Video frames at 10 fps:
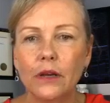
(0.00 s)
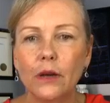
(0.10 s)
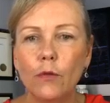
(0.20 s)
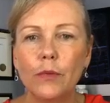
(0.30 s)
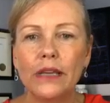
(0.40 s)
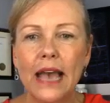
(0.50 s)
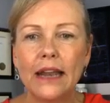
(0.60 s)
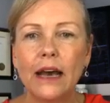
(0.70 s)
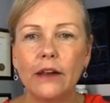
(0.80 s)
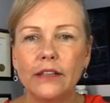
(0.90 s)
what we
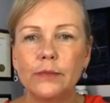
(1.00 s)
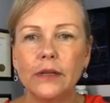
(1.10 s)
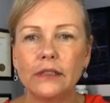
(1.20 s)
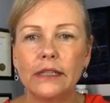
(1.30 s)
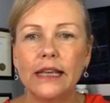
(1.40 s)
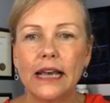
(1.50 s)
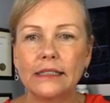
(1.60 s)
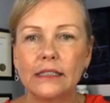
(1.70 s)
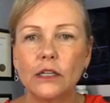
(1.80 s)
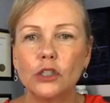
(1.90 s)
can out of these meals? Yes.
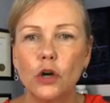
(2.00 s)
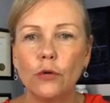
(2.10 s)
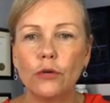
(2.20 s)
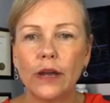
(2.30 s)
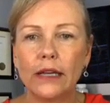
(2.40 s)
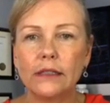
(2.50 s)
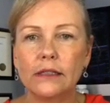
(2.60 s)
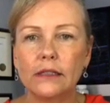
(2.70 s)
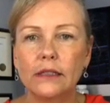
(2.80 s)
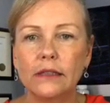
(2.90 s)
Don't graze.
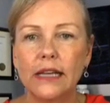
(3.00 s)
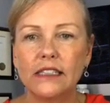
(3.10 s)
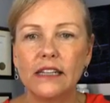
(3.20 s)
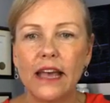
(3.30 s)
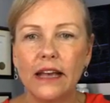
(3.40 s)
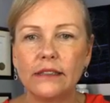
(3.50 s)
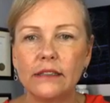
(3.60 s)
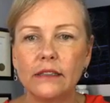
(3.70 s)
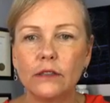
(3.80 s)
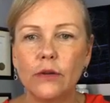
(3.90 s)
That's an
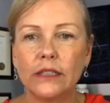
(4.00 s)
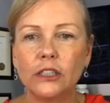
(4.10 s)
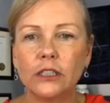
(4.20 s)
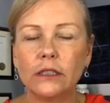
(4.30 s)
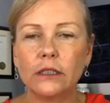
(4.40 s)
excellent question.